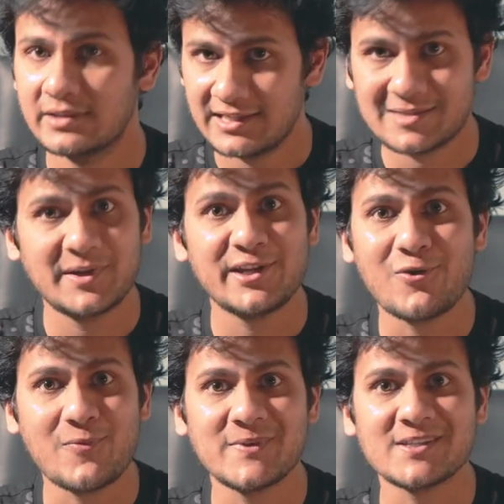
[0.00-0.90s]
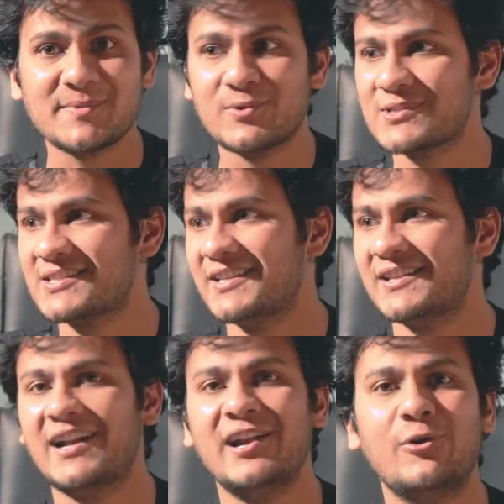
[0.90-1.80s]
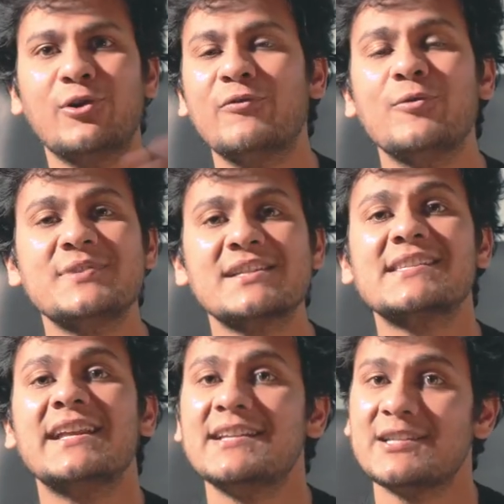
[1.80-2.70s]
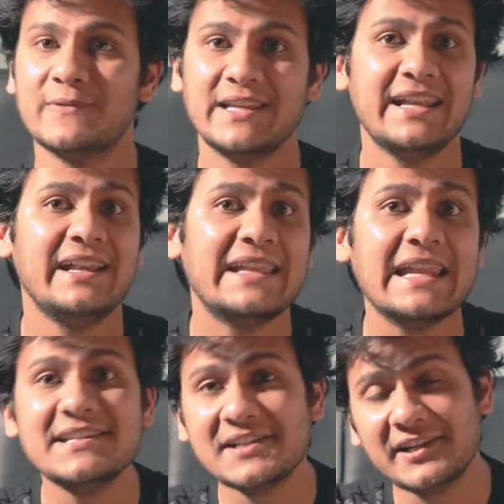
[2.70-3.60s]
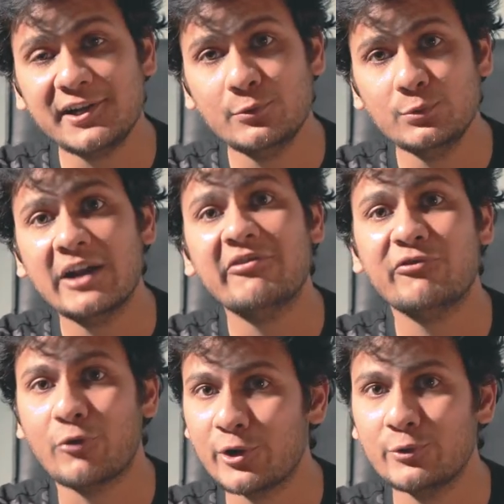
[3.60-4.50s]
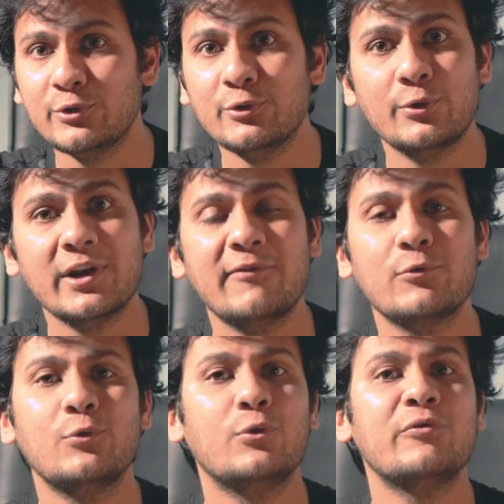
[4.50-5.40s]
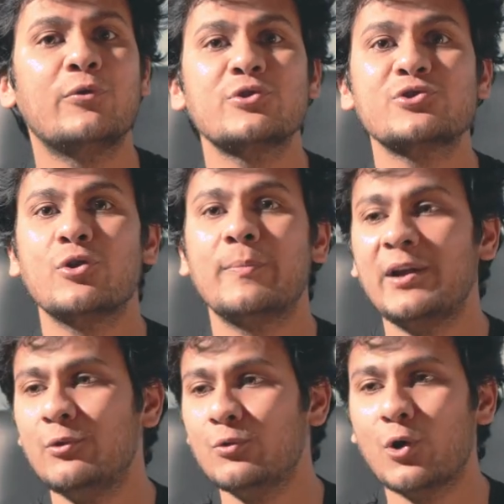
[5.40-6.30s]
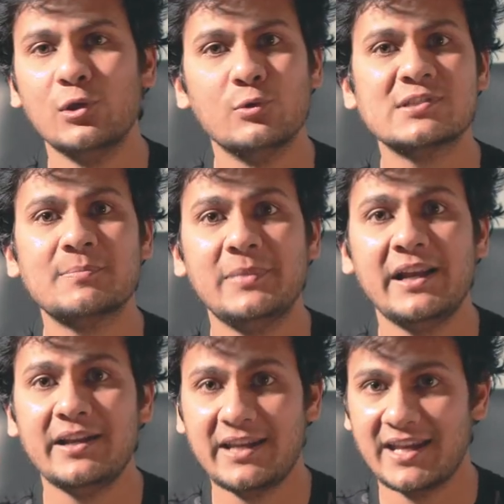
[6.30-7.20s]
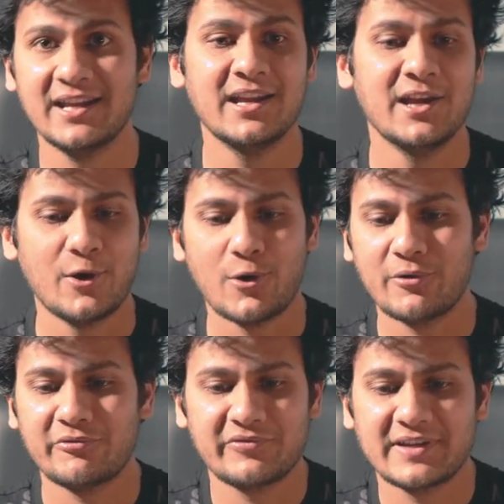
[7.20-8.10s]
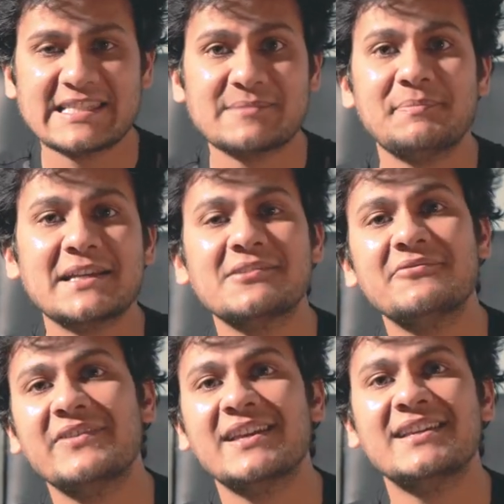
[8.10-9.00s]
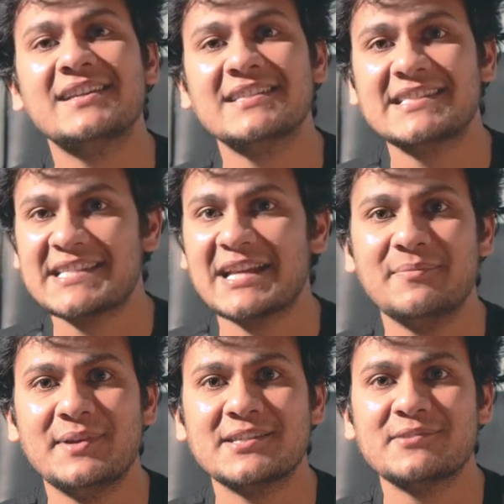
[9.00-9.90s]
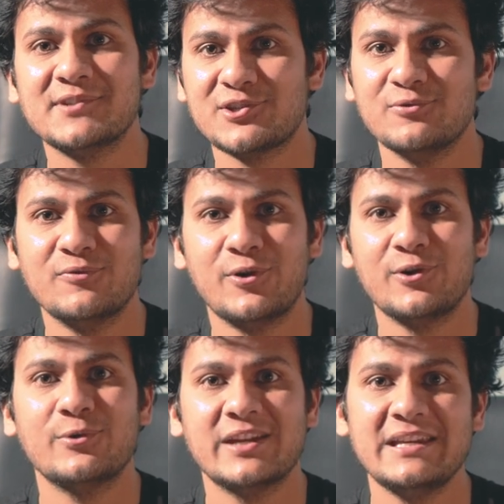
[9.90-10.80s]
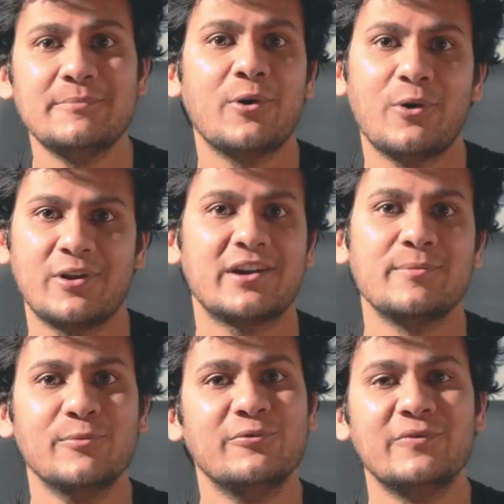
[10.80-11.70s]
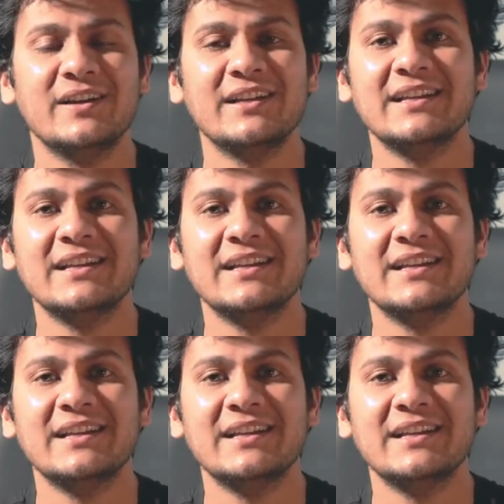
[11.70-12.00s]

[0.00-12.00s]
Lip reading: It's pretty obvious because there are a lot of objects and it will intelligently do that for you. You don't have to go on Photoshop and do all those painting of specific segments which you want to keep or remove.